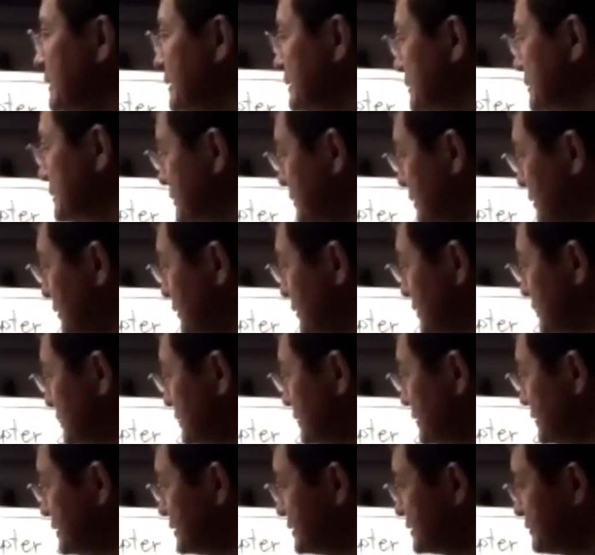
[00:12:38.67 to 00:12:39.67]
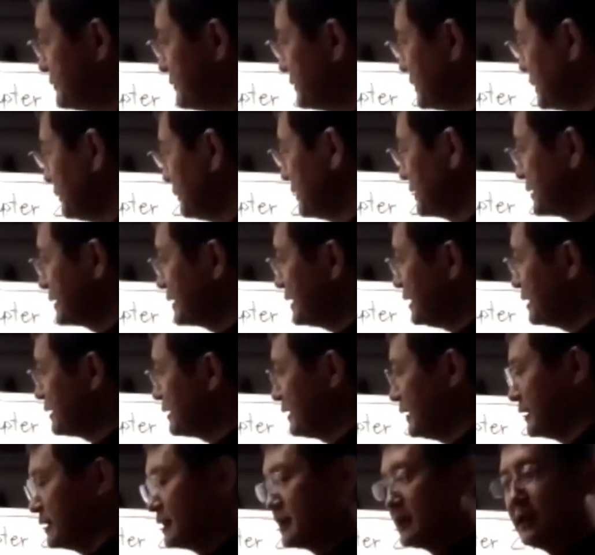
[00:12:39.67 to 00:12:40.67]
So this is kind of
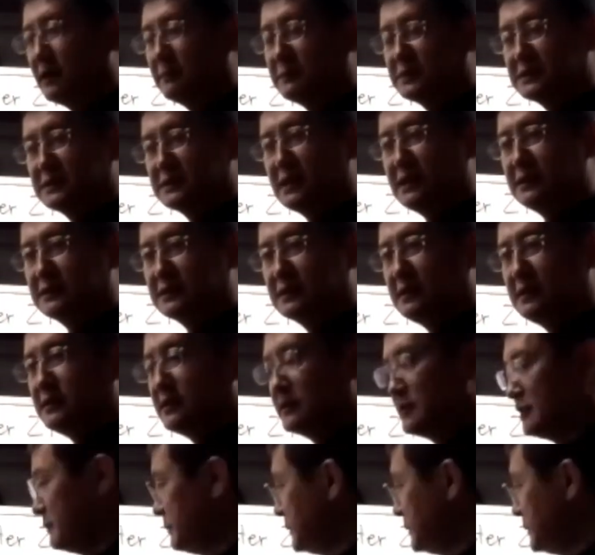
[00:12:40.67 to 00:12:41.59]
like common sense here,